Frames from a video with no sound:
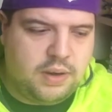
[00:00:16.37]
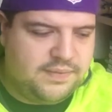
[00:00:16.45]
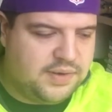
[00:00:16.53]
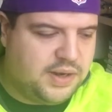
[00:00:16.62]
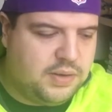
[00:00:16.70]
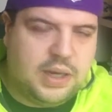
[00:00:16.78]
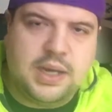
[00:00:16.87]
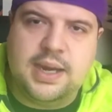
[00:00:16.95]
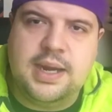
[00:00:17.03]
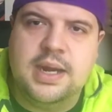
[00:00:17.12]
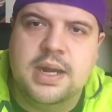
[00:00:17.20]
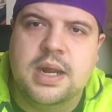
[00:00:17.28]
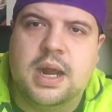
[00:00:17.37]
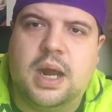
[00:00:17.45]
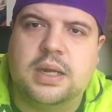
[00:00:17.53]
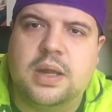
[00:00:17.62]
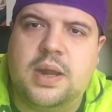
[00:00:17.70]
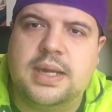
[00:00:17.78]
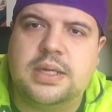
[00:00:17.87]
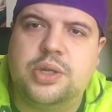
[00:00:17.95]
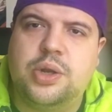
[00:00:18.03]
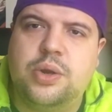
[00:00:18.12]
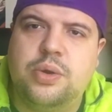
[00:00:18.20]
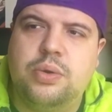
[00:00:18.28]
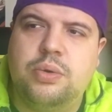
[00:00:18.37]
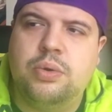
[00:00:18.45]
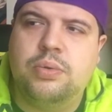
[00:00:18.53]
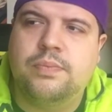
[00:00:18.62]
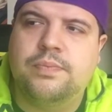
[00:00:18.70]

very quickly, I'd like to